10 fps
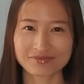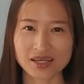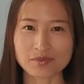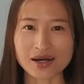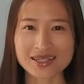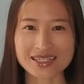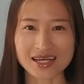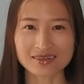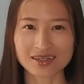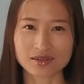It might
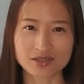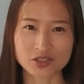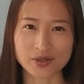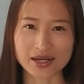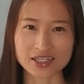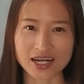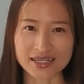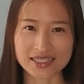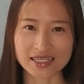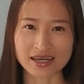sound a little strange
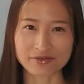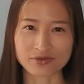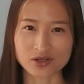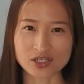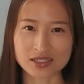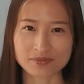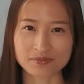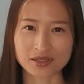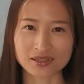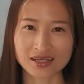idea at first,
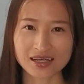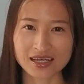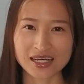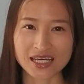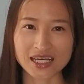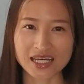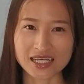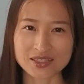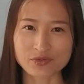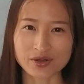but
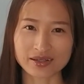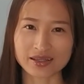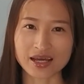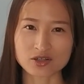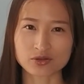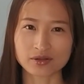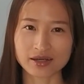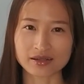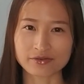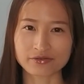it's really natural
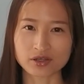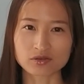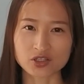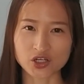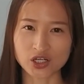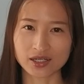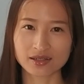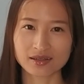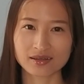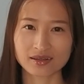and it feels
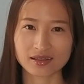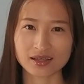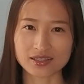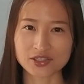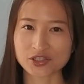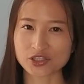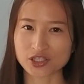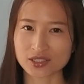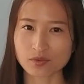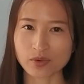good. It's
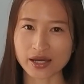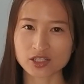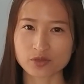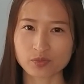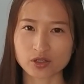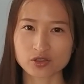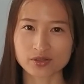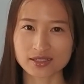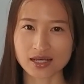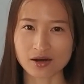just a way to put
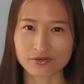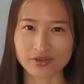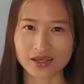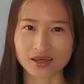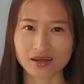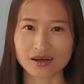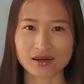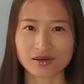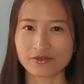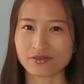yourself in
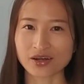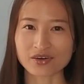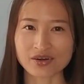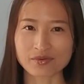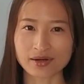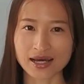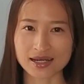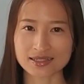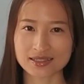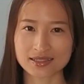a very
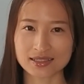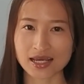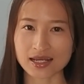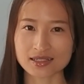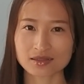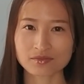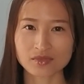relaxed state.